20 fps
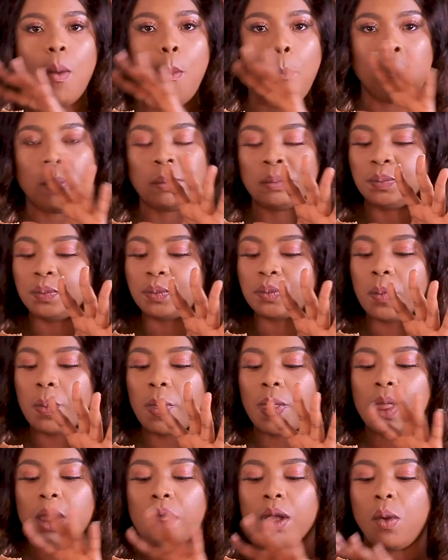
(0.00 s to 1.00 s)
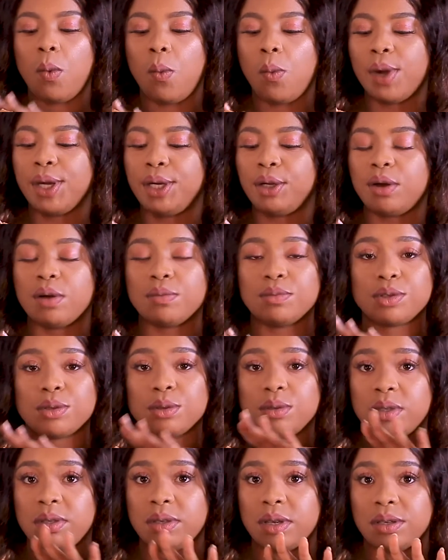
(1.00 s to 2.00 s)
Mm. When it comes to
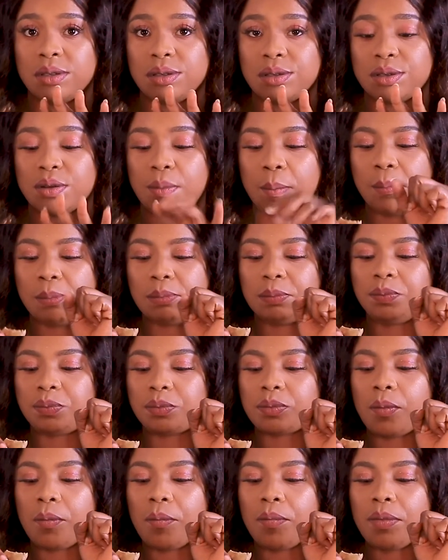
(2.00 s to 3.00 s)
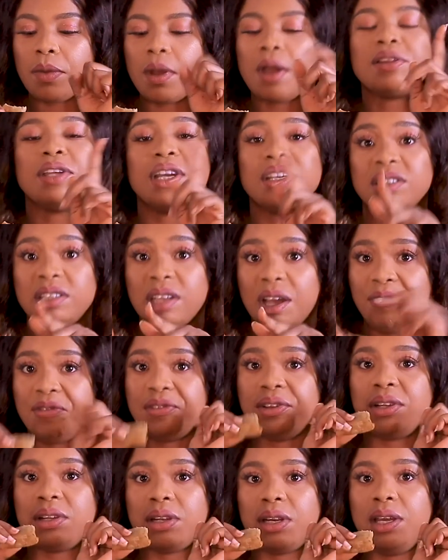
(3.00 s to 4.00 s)
taste, there's
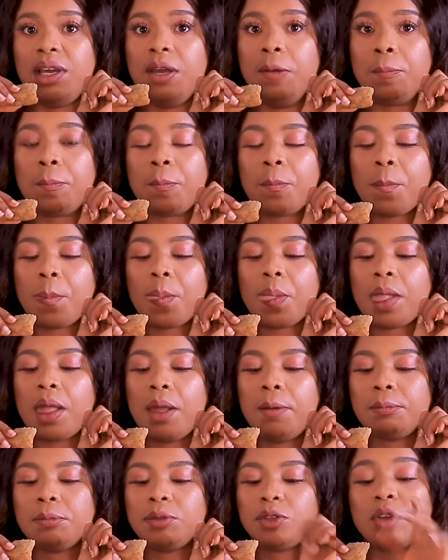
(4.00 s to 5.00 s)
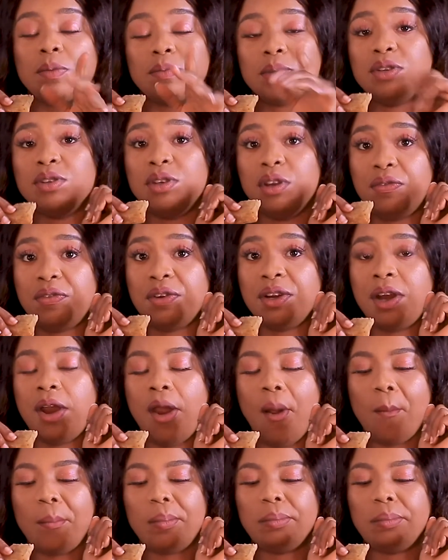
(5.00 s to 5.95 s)
definitely something different here.